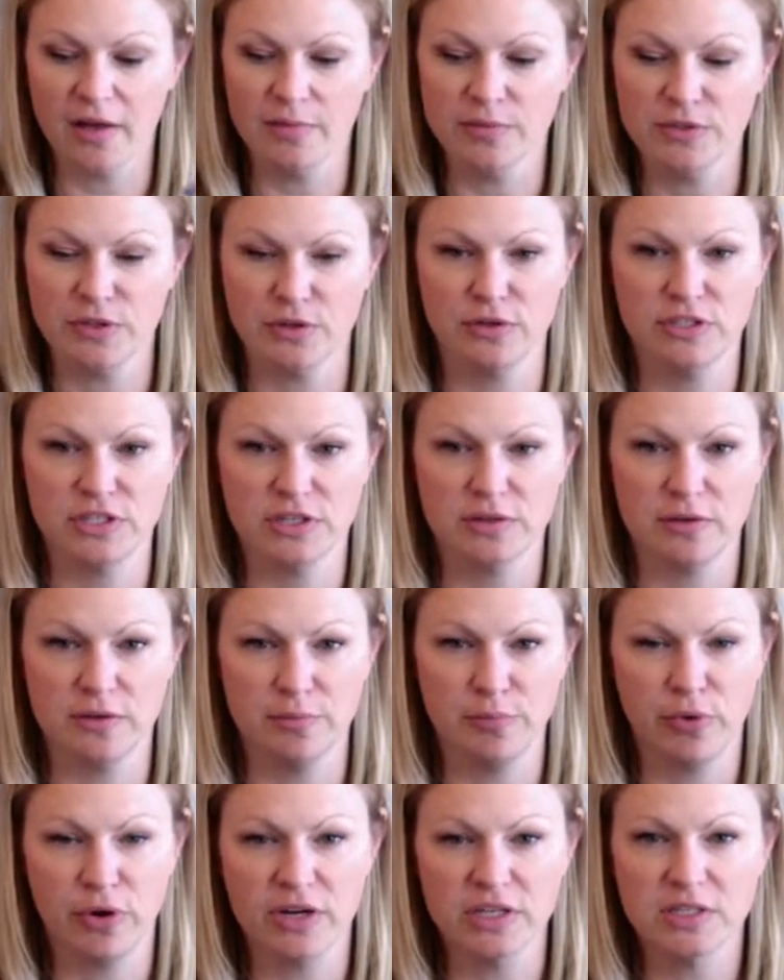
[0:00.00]
So it's
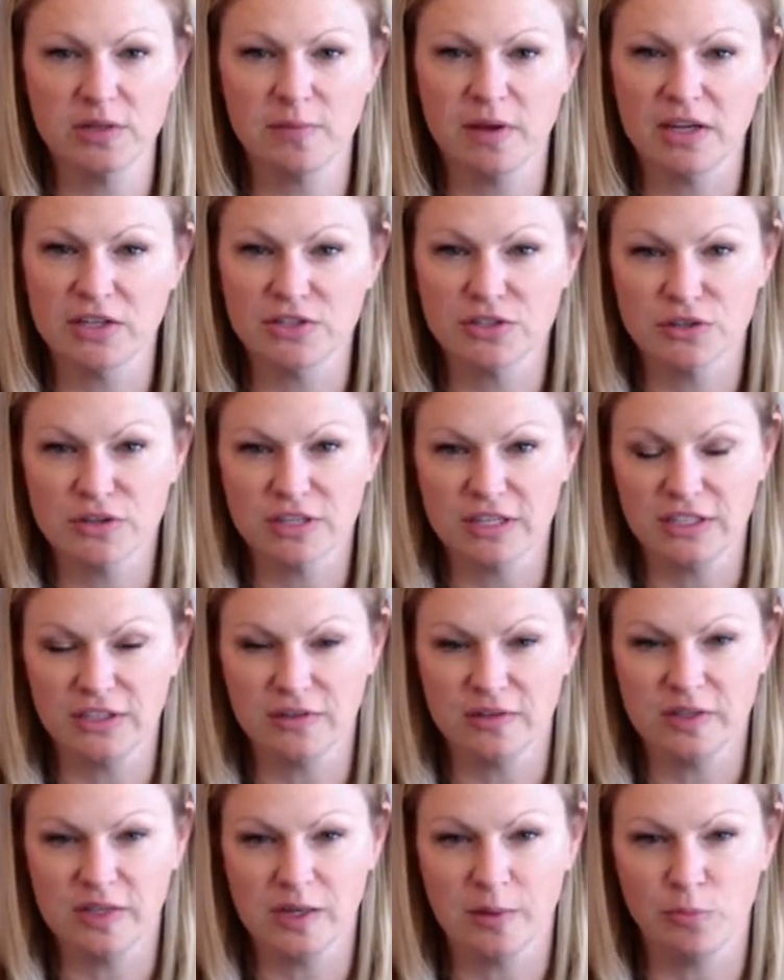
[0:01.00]
important to make sure that you
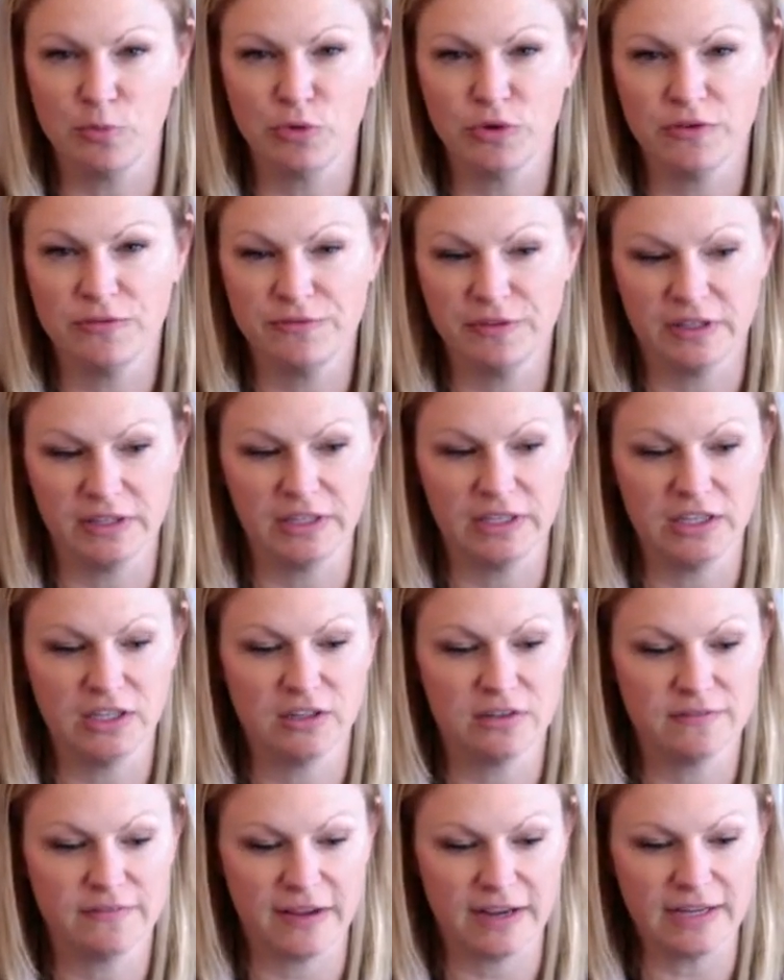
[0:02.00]
keep refilling
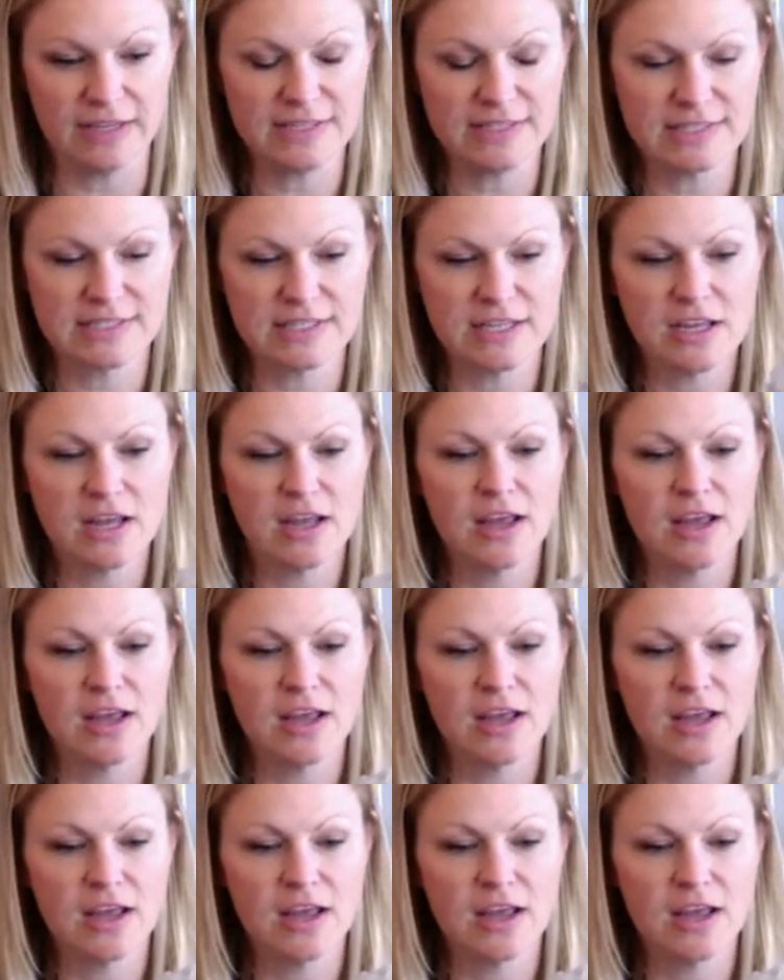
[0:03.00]
your vase.